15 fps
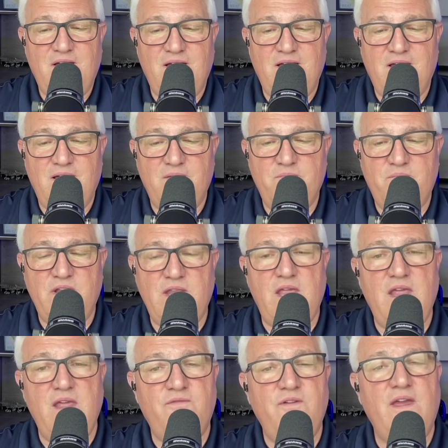But
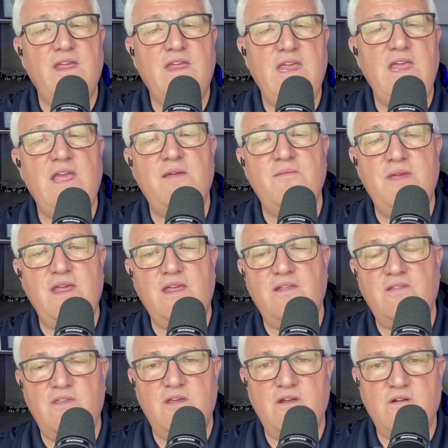if I can't make
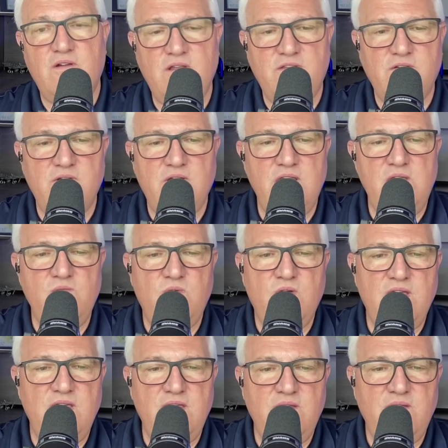it there, is there any
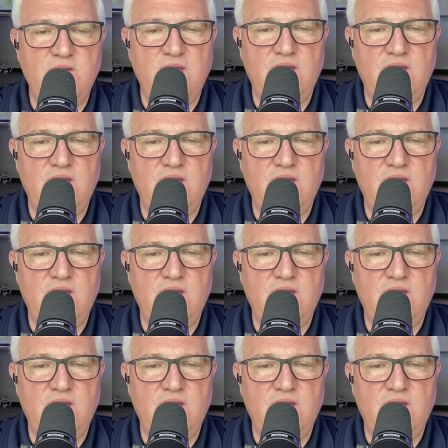way,